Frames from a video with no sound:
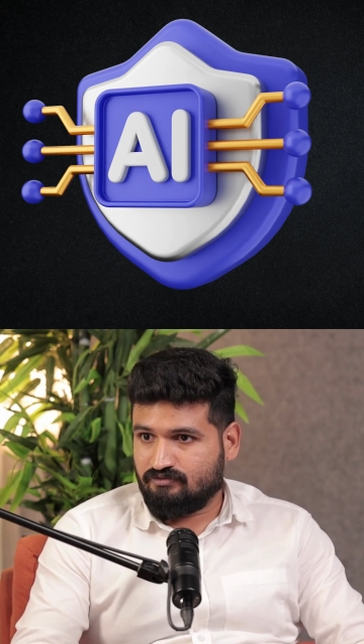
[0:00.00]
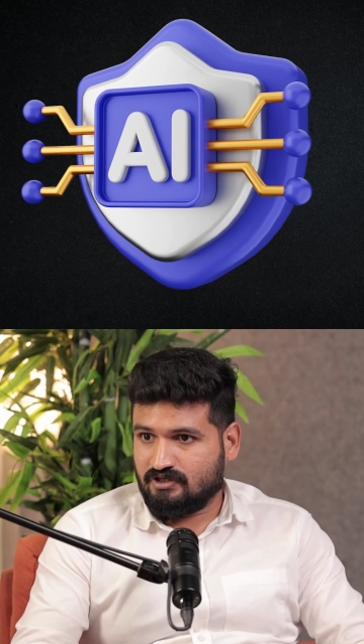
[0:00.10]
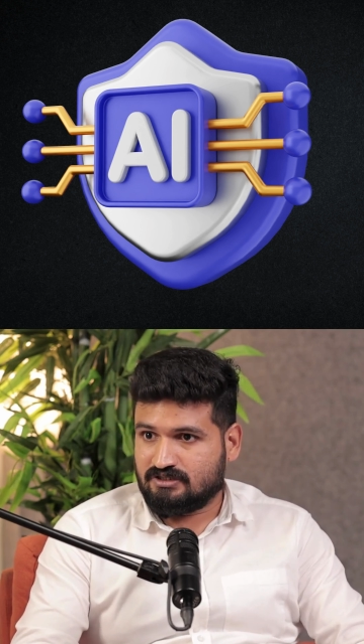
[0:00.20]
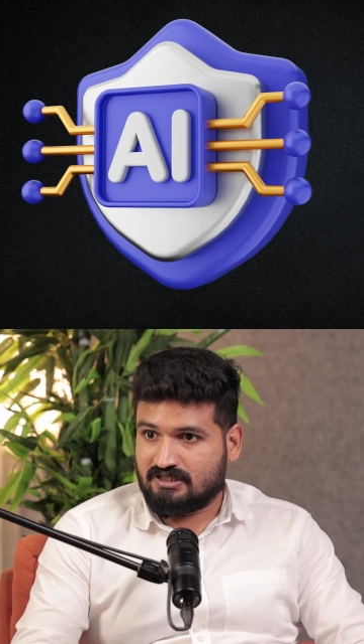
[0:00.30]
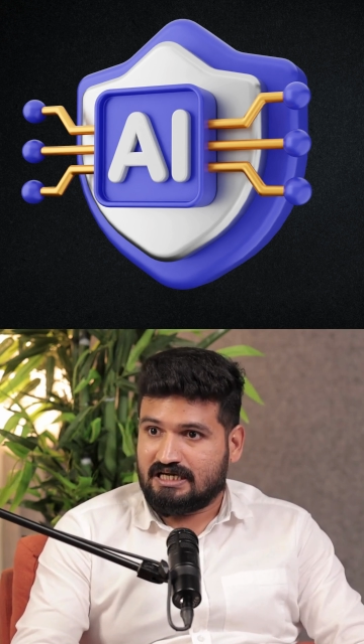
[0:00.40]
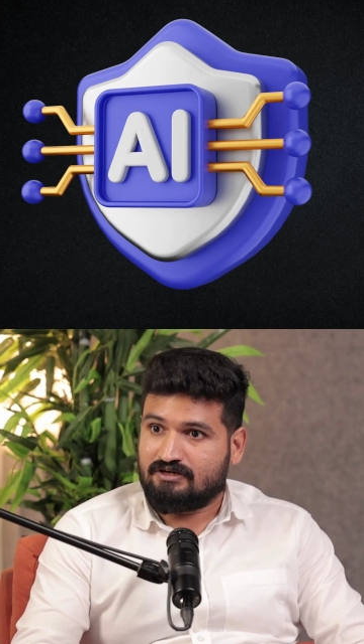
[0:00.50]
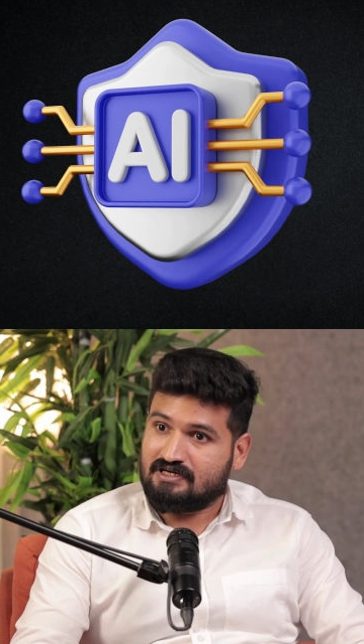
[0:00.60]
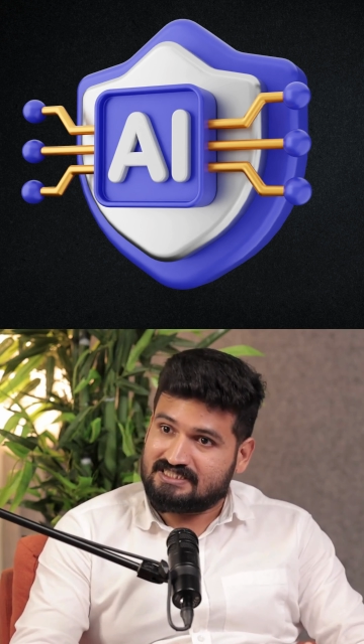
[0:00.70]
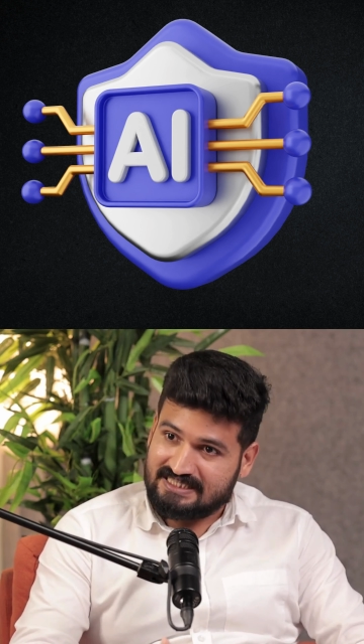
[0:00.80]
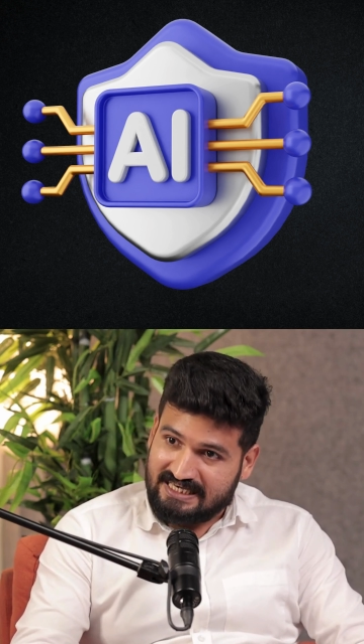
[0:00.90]
feature that
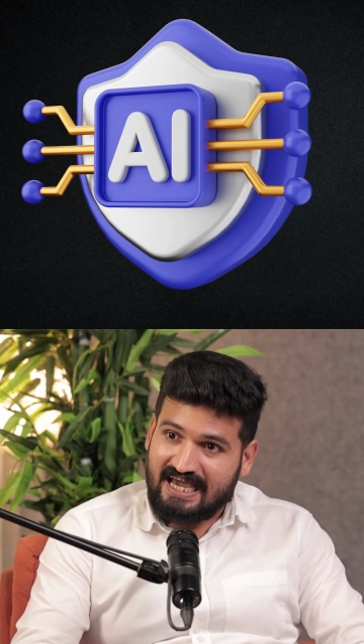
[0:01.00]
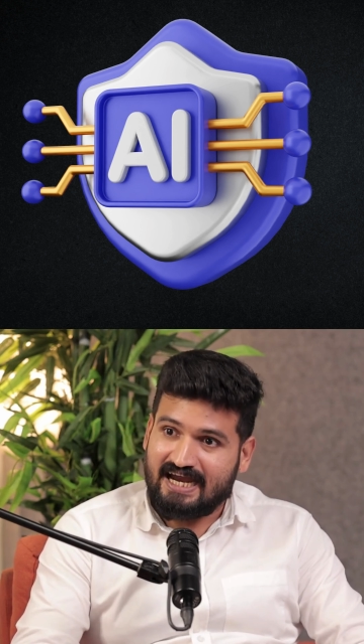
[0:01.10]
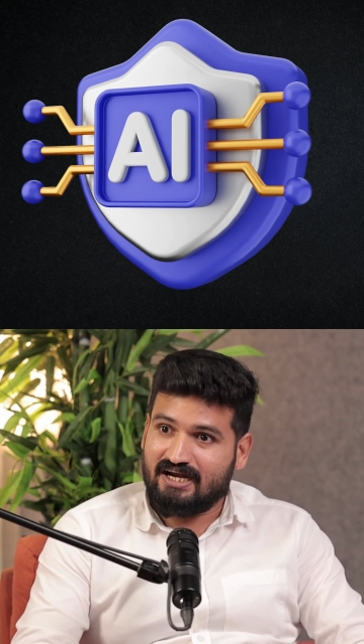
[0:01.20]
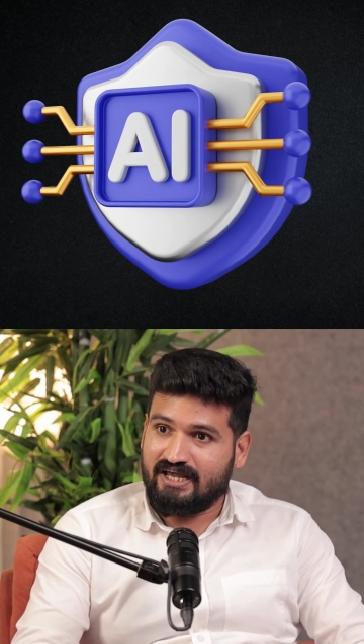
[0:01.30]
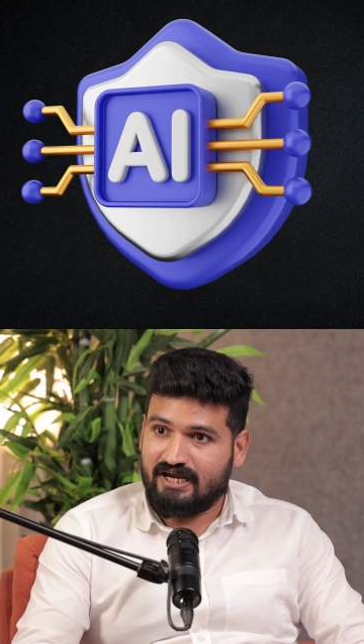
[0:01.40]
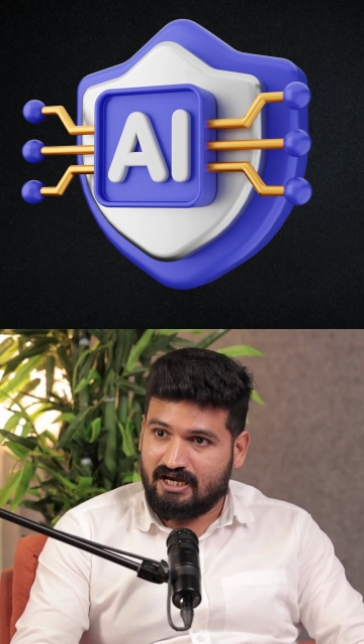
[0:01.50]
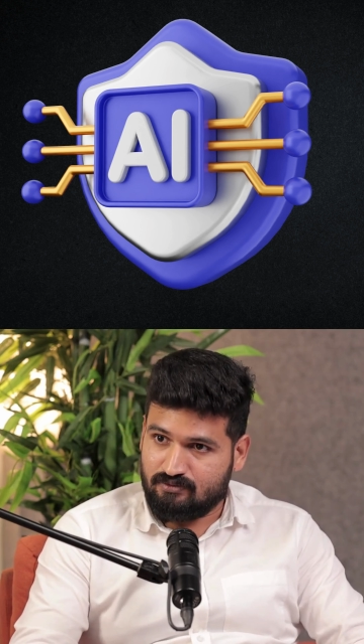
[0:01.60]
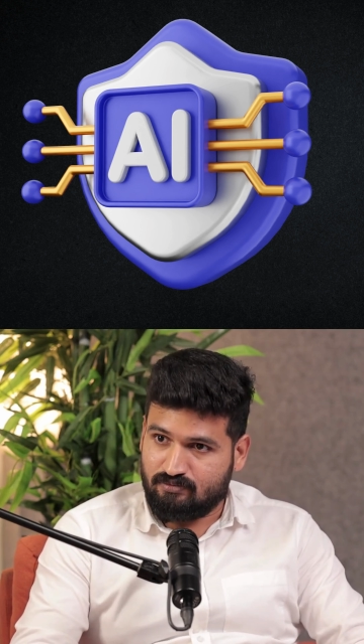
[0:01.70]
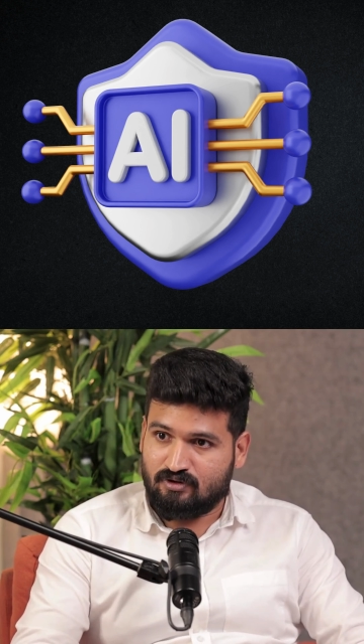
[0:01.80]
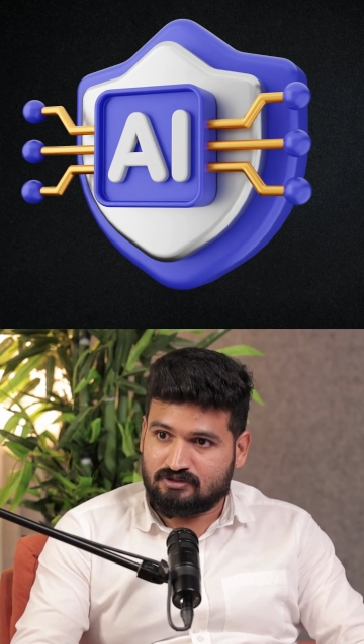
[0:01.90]
will scan
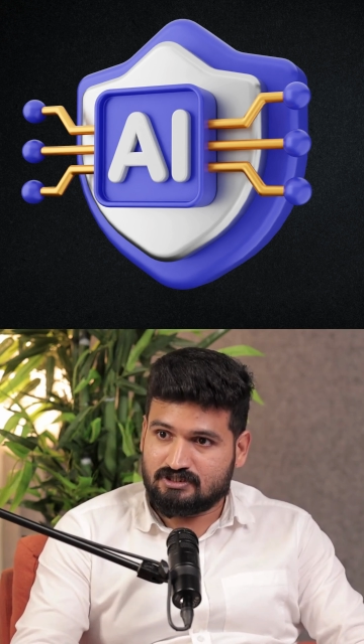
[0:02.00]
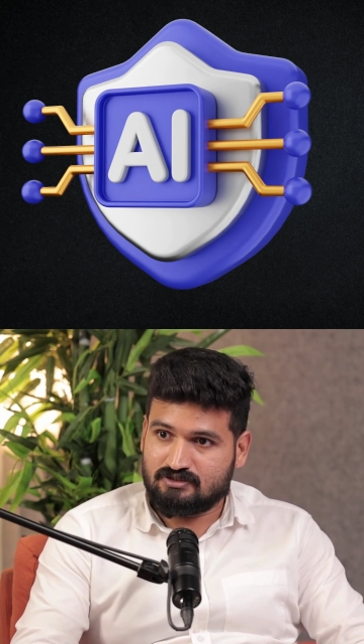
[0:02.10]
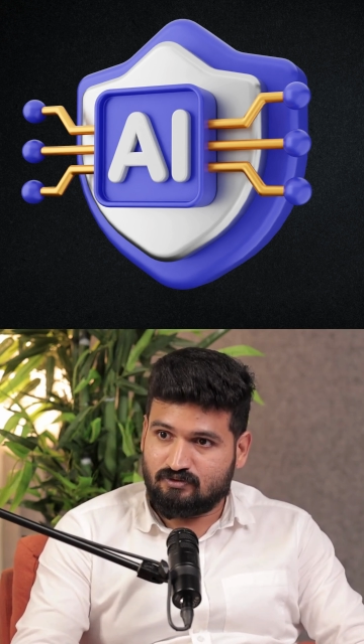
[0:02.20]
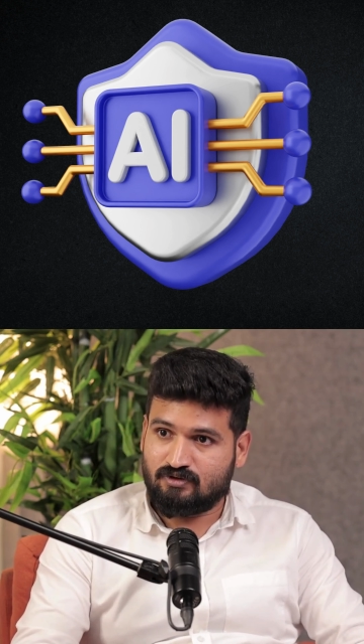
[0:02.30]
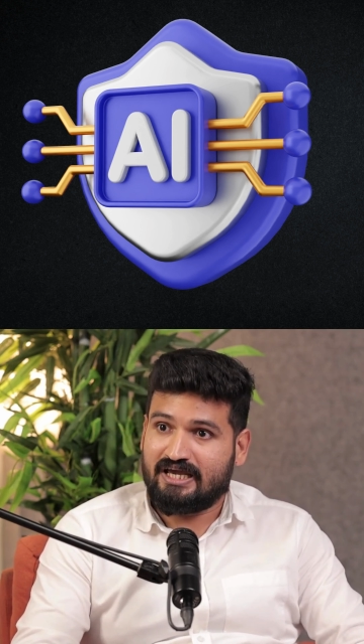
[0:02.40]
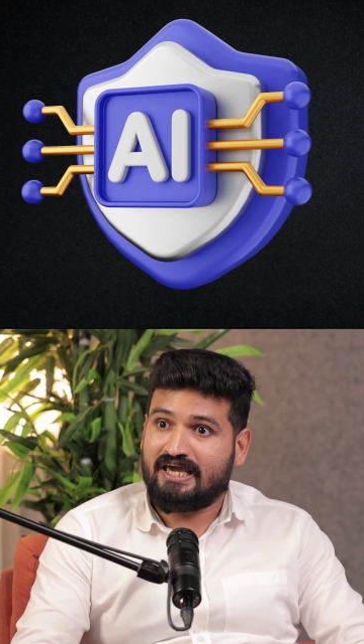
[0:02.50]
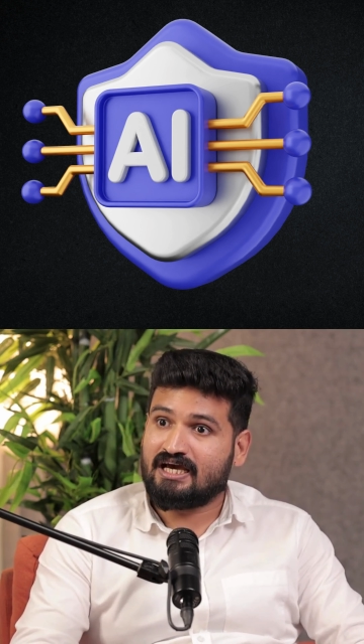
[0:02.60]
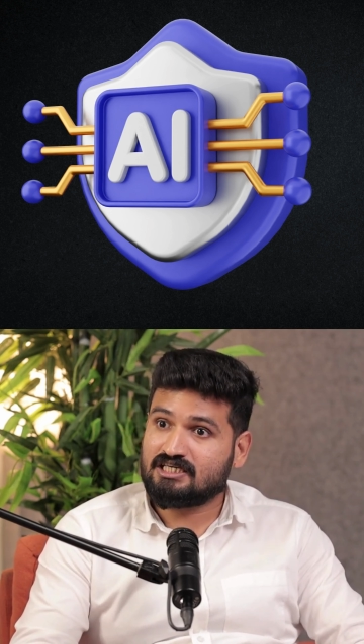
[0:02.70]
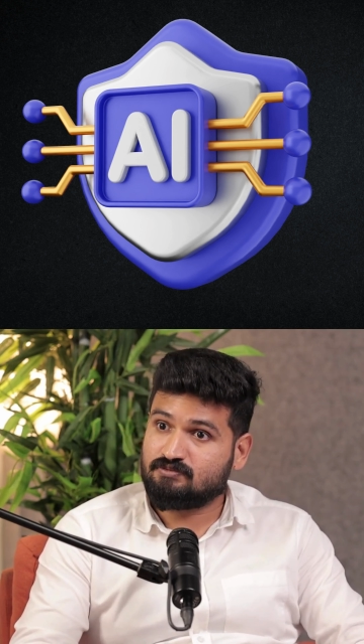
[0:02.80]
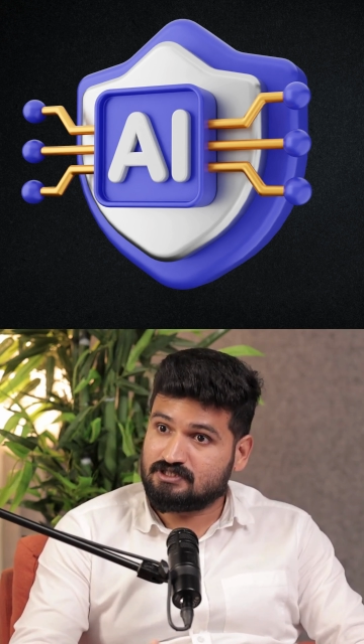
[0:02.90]
AI projects for
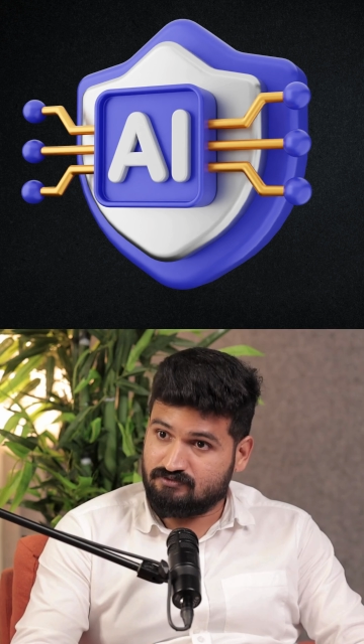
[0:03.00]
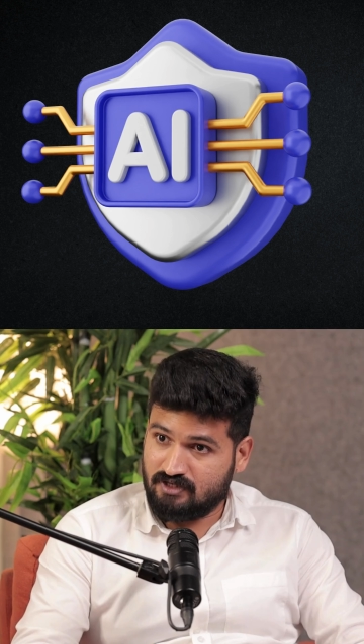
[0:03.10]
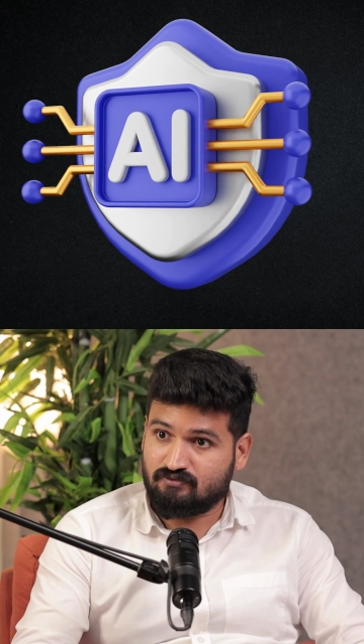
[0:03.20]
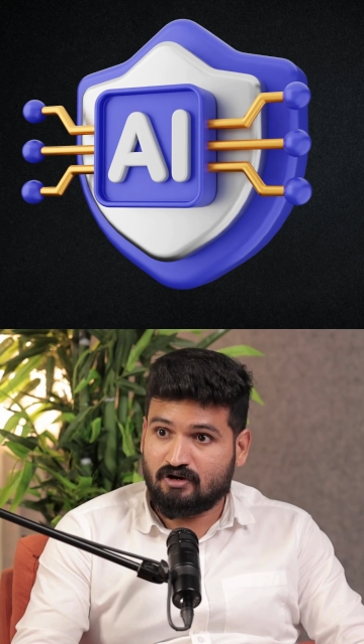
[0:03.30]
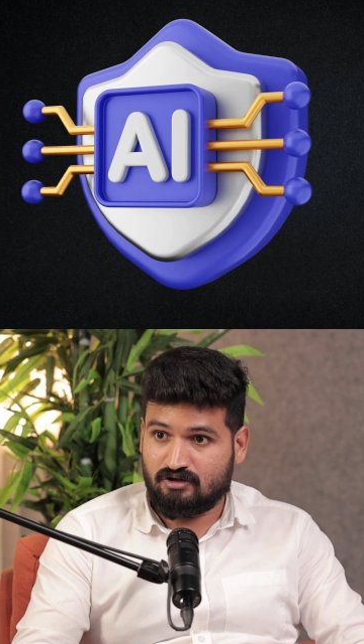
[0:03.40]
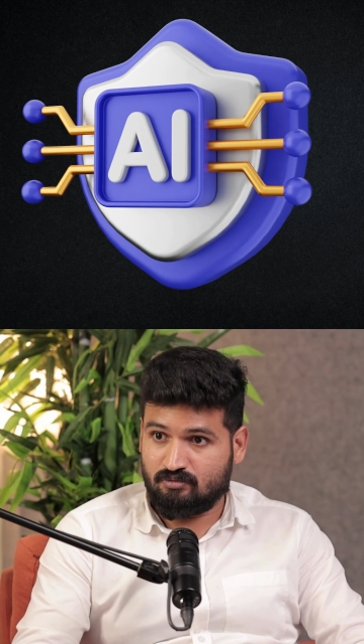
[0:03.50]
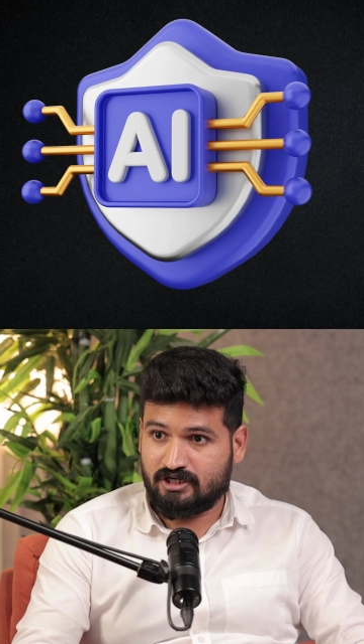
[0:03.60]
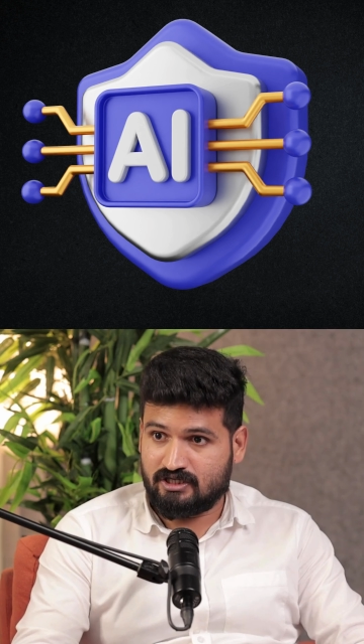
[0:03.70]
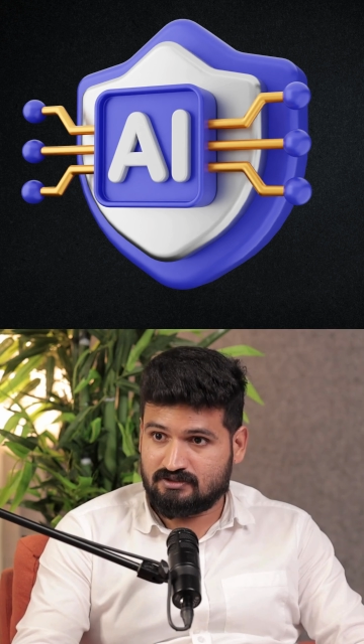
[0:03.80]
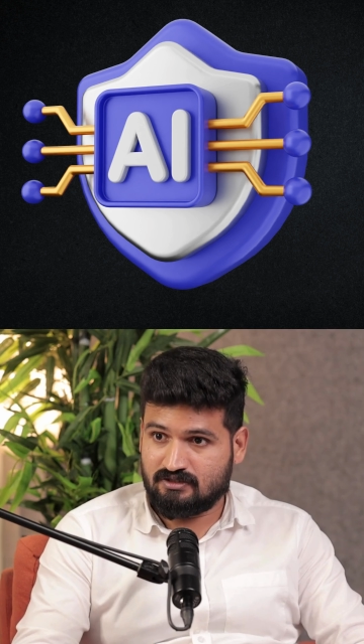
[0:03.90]
AI-specific
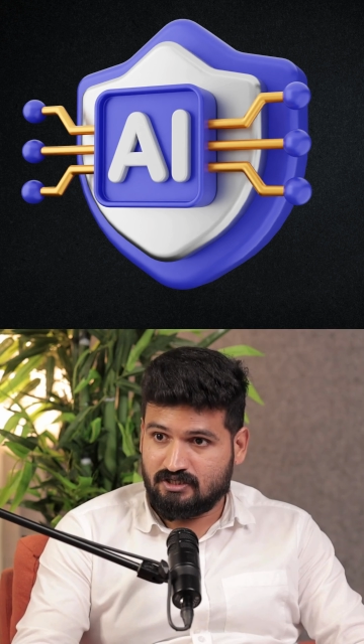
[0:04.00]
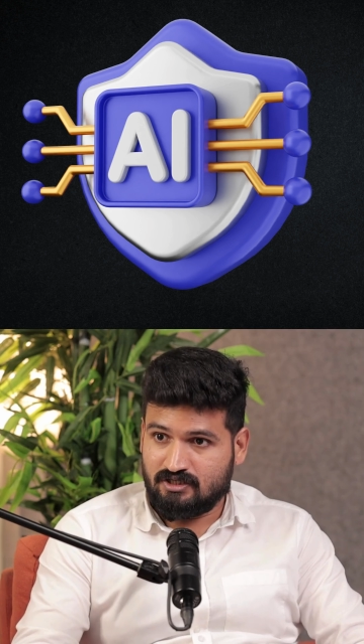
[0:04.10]
vulnerabilities.